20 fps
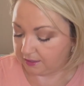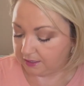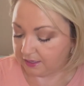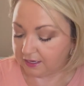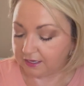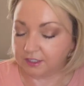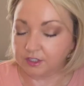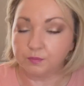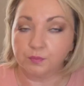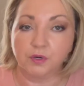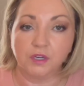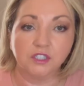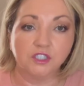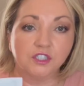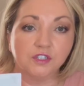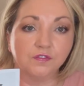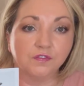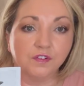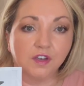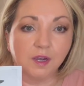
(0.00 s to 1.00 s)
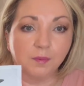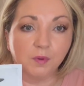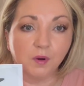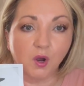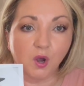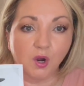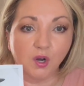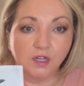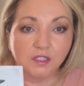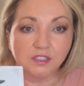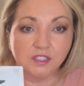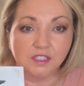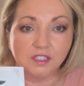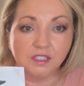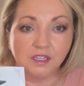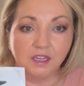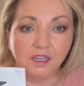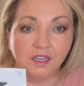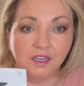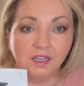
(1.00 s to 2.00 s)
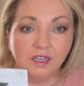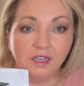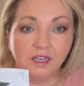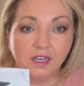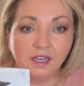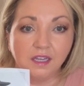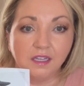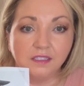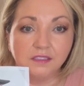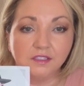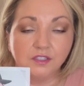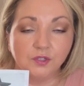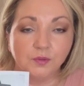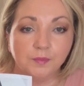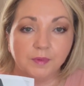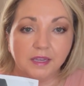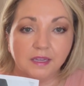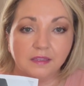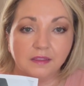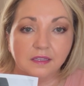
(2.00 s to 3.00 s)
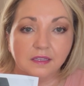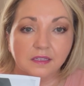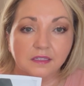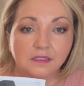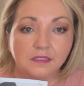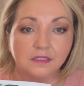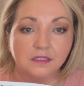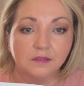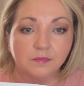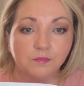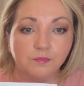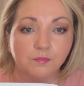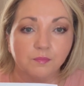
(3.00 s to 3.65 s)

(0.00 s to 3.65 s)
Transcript: Expression Fiber Arts to make this,